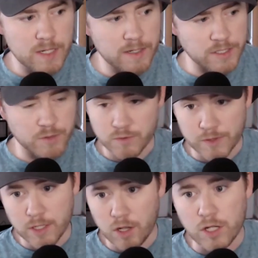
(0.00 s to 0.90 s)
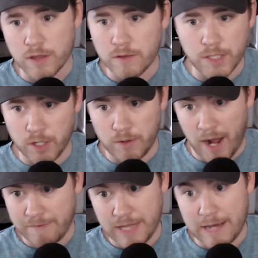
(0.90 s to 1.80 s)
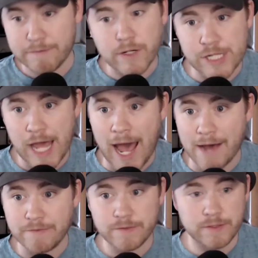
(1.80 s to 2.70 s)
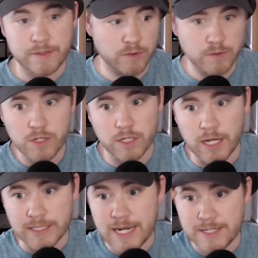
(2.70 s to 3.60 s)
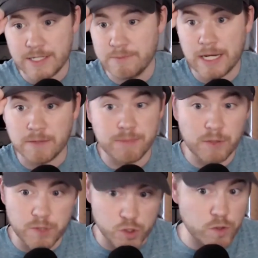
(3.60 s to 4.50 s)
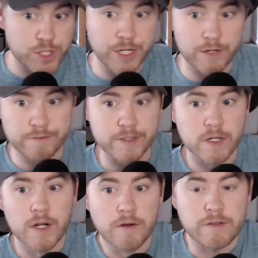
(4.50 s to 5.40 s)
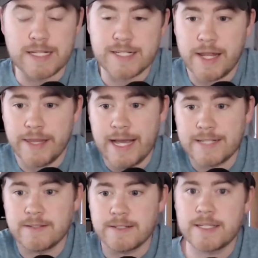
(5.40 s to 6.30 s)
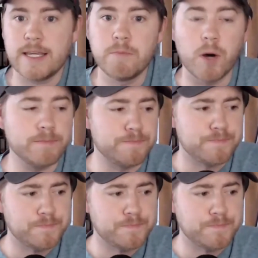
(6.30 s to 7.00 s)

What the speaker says: Because it was really looking, after that first half, it was looking like Tennessee might compete with Georgia here for that side of the SEC, but